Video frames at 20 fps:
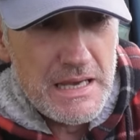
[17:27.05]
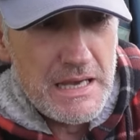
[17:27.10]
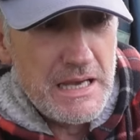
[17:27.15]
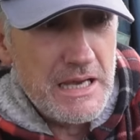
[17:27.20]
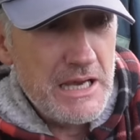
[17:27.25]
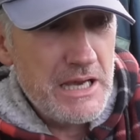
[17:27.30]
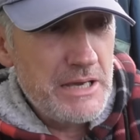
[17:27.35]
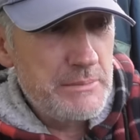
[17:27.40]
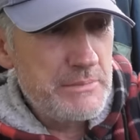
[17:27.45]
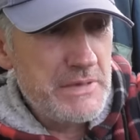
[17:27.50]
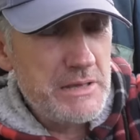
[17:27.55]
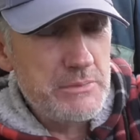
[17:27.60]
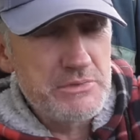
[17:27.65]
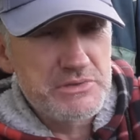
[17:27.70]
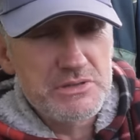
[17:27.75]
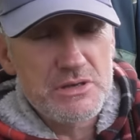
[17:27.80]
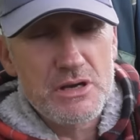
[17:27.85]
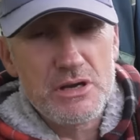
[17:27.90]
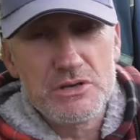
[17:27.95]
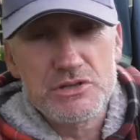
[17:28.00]
Um, it
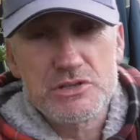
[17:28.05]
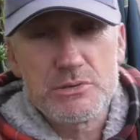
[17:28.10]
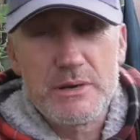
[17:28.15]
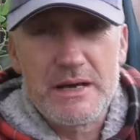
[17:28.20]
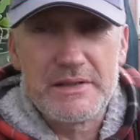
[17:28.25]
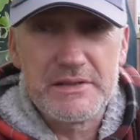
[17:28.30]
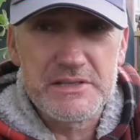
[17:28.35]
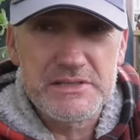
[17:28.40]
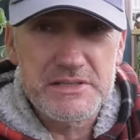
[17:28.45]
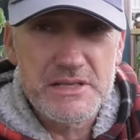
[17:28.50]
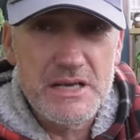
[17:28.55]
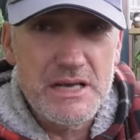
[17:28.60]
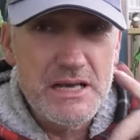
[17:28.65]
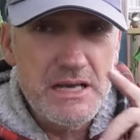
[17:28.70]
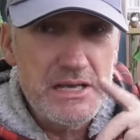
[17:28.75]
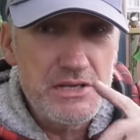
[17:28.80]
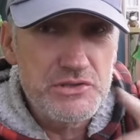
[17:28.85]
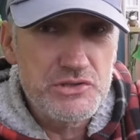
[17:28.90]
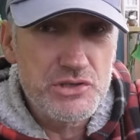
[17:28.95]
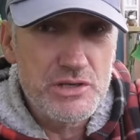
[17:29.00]
was also at this uh,
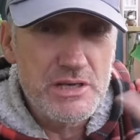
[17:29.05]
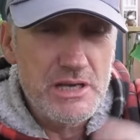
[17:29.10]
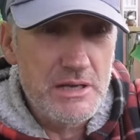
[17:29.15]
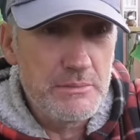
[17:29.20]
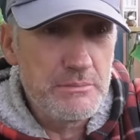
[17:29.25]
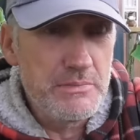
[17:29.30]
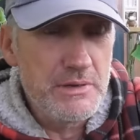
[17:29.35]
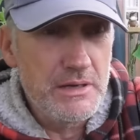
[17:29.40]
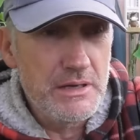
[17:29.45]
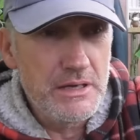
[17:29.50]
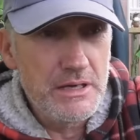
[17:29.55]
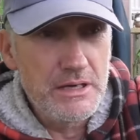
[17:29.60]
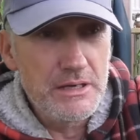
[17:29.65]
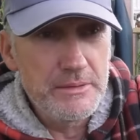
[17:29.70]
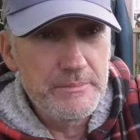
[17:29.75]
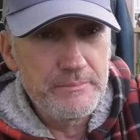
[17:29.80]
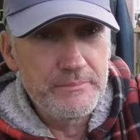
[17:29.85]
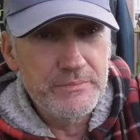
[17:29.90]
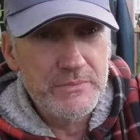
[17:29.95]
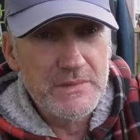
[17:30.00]
A G M
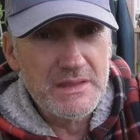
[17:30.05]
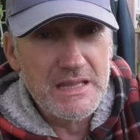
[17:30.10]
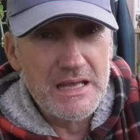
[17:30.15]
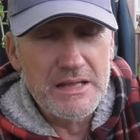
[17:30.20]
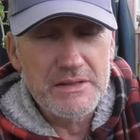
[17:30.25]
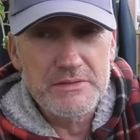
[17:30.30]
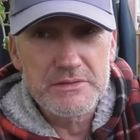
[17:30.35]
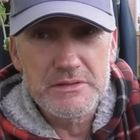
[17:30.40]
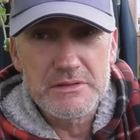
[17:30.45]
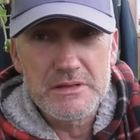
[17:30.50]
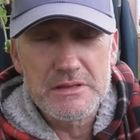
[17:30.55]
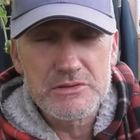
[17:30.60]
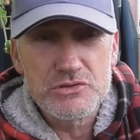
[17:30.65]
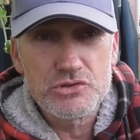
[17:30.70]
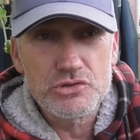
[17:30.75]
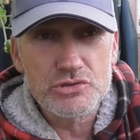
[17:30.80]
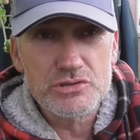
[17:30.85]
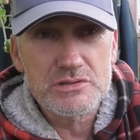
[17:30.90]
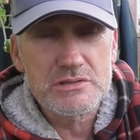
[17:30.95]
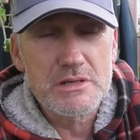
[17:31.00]
um, that
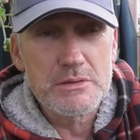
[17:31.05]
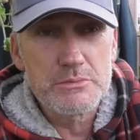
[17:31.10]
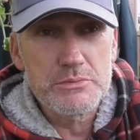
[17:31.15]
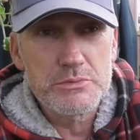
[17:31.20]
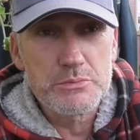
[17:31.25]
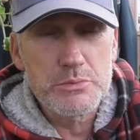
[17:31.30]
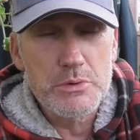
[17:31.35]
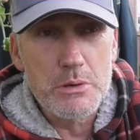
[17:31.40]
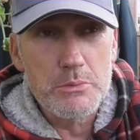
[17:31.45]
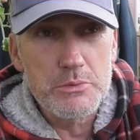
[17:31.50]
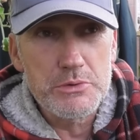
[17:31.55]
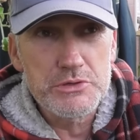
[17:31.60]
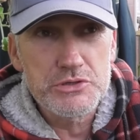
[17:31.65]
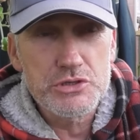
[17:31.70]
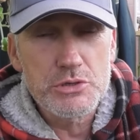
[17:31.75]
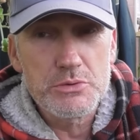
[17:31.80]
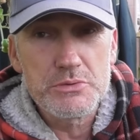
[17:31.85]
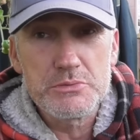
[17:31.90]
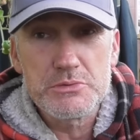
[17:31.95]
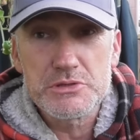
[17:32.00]
just uh, what we was
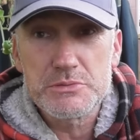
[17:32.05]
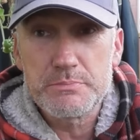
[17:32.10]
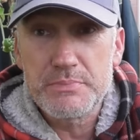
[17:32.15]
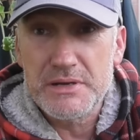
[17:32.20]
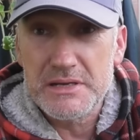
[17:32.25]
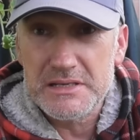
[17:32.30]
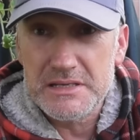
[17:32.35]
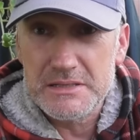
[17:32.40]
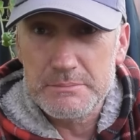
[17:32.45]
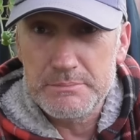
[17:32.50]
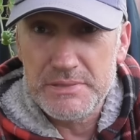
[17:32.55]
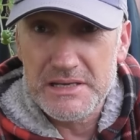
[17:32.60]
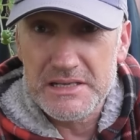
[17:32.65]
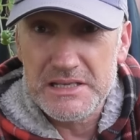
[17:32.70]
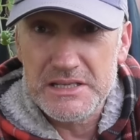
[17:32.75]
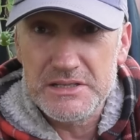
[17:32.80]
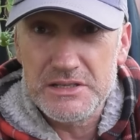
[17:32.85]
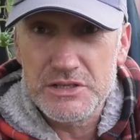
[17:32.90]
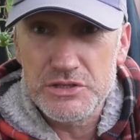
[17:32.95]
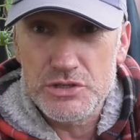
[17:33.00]
doing was pick,
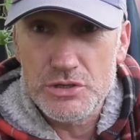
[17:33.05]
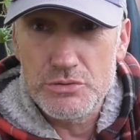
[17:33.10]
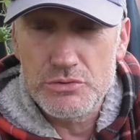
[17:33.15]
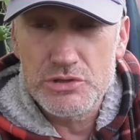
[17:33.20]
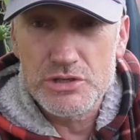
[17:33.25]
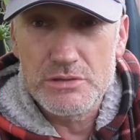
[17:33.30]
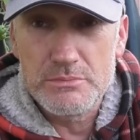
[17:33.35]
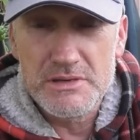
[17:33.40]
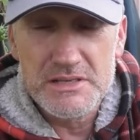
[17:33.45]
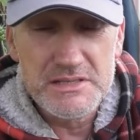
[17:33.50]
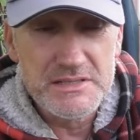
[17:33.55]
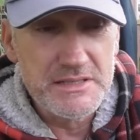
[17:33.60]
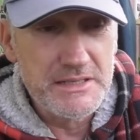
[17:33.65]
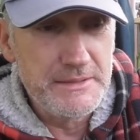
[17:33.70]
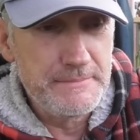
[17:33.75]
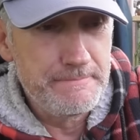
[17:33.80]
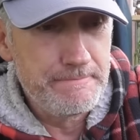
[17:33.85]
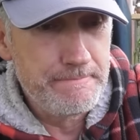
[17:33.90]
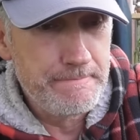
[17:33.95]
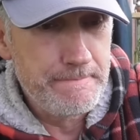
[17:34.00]
picking the new committee.
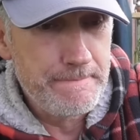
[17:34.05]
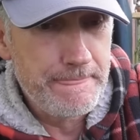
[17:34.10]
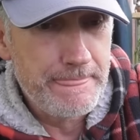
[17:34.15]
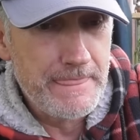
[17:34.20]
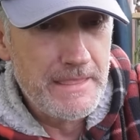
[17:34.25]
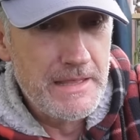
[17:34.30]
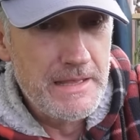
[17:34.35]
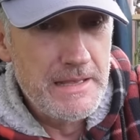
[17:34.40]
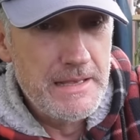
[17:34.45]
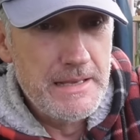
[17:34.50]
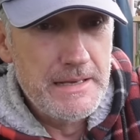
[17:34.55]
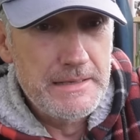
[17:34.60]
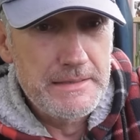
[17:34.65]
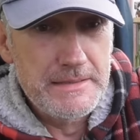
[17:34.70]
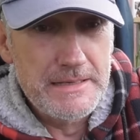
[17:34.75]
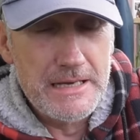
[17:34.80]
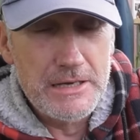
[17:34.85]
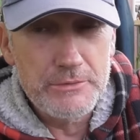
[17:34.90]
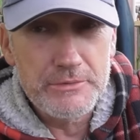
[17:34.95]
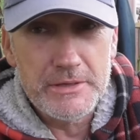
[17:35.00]

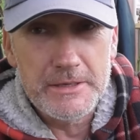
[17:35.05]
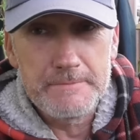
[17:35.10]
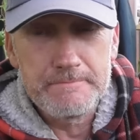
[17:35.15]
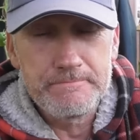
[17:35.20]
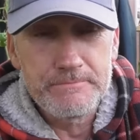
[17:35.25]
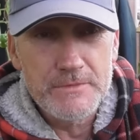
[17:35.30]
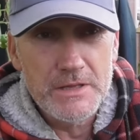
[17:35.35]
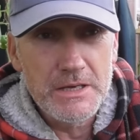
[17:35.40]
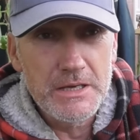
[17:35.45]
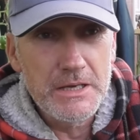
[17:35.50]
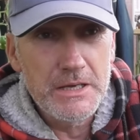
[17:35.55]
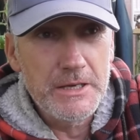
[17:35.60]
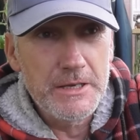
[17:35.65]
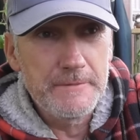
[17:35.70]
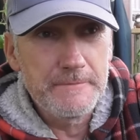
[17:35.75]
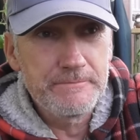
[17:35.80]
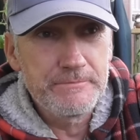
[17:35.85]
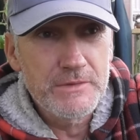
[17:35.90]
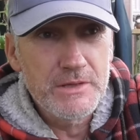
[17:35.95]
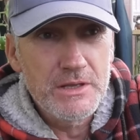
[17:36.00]
Now then,
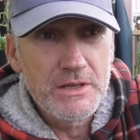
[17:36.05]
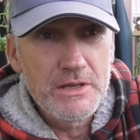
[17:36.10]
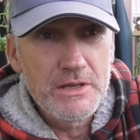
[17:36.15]
um,